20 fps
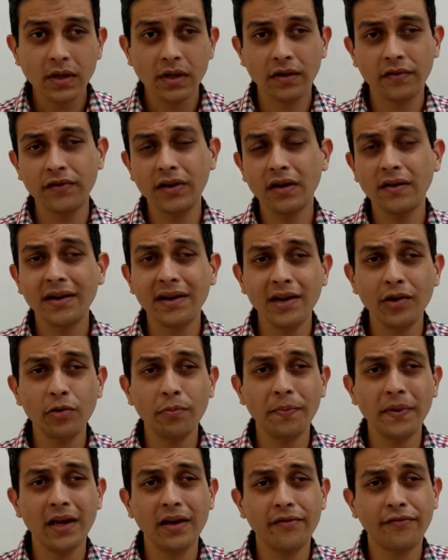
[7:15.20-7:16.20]
If they're ready to
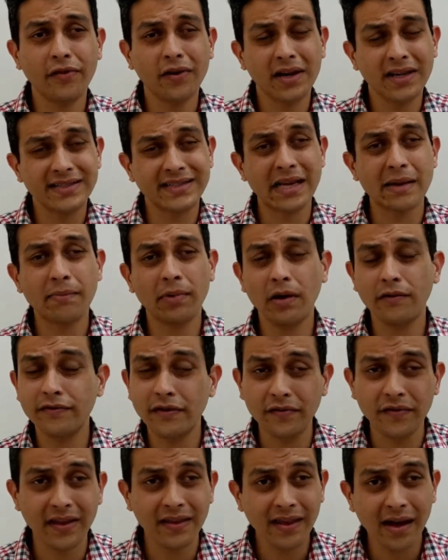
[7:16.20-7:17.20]
pay, for example, of
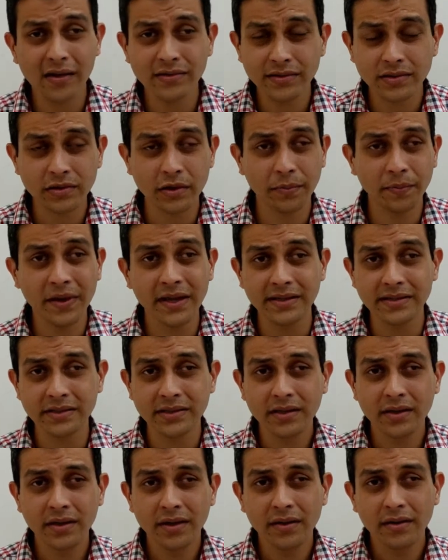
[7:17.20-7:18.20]
50,000
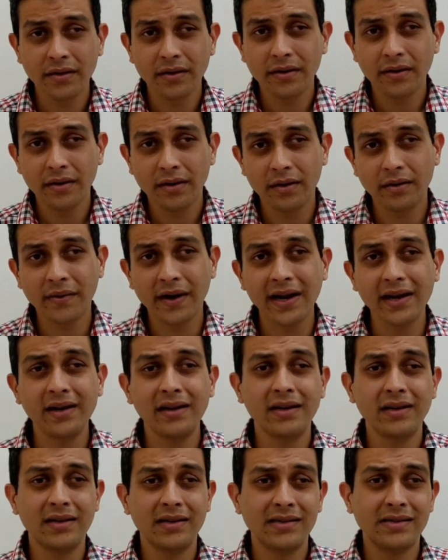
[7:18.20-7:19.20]
rupees,
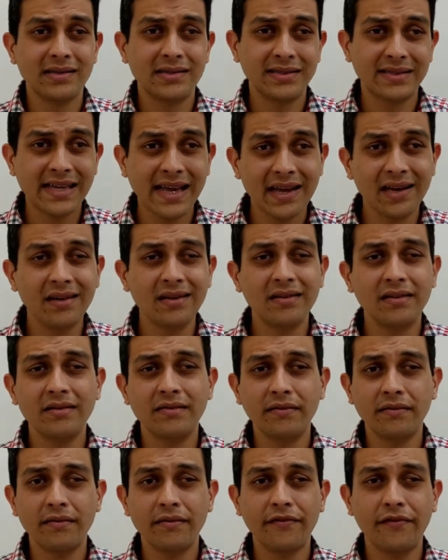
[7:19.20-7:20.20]
alright? Then
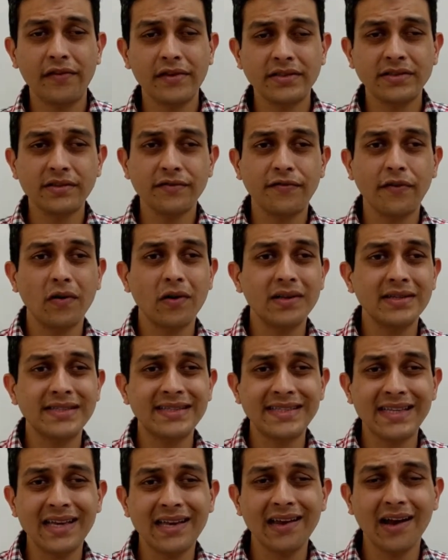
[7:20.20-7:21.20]
first of all,
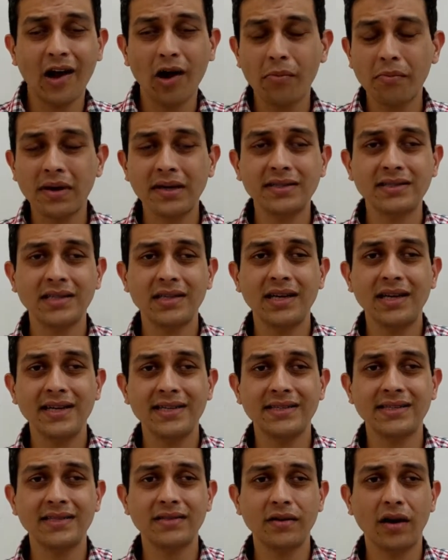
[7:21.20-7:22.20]
see how
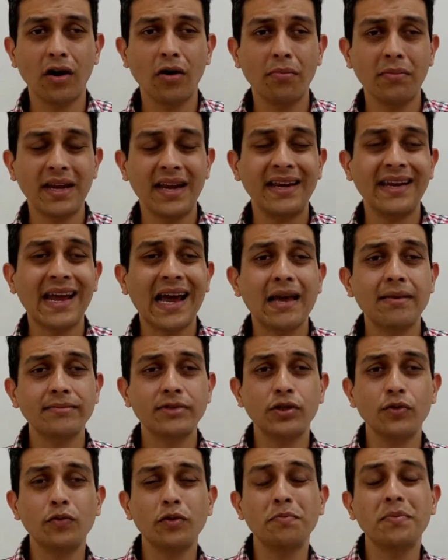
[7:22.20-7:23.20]
many
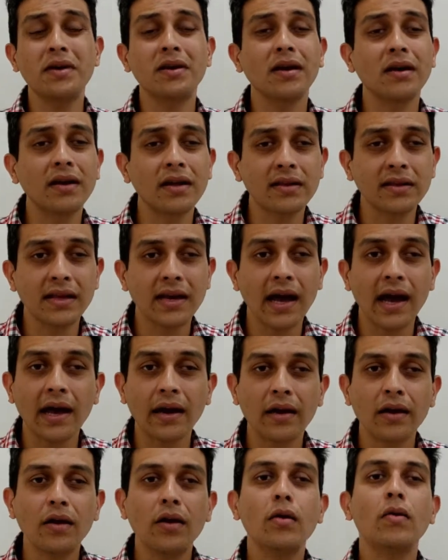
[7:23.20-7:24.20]
times you would be running the ad,
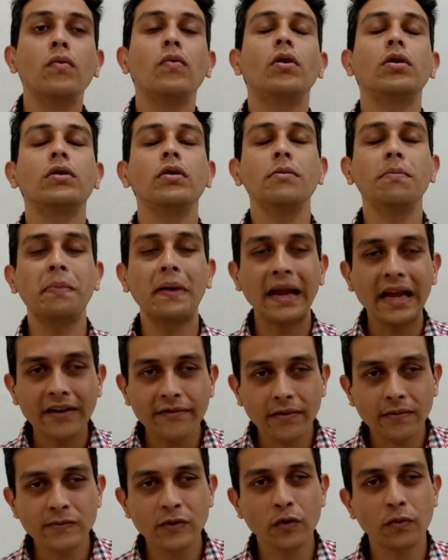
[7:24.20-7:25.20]
what all
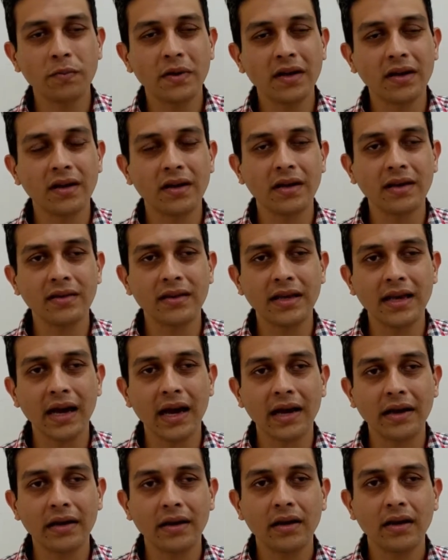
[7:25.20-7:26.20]
platforms would be running the
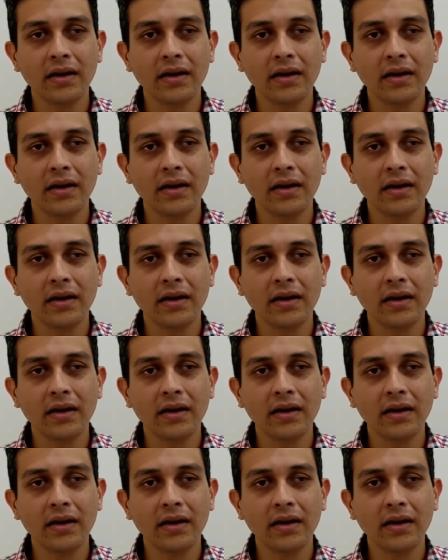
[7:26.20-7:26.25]
ad.